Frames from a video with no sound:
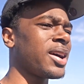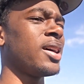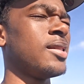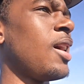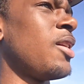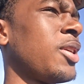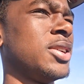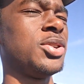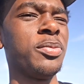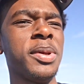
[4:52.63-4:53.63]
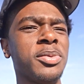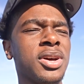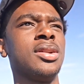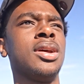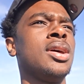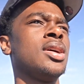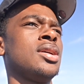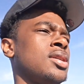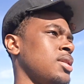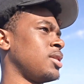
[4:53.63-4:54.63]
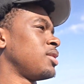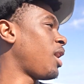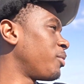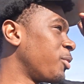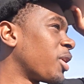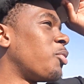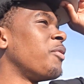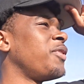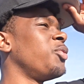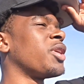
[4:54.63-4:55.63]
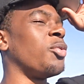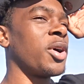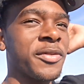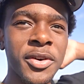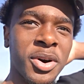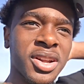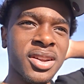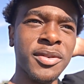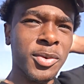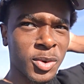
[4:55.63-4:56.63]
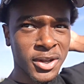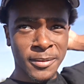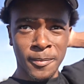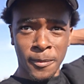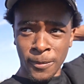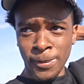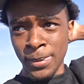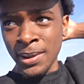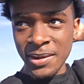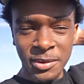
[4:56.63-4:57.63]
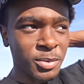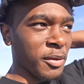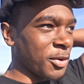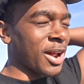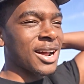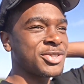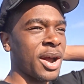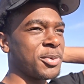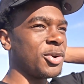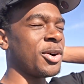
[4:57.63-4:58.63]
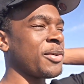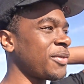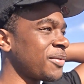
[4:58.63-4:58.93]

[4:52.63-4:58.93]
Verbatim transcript: got no. I don't gotta show the people nothing. Dog, we can one we can one v one if you want. One v one, I'll drop you off.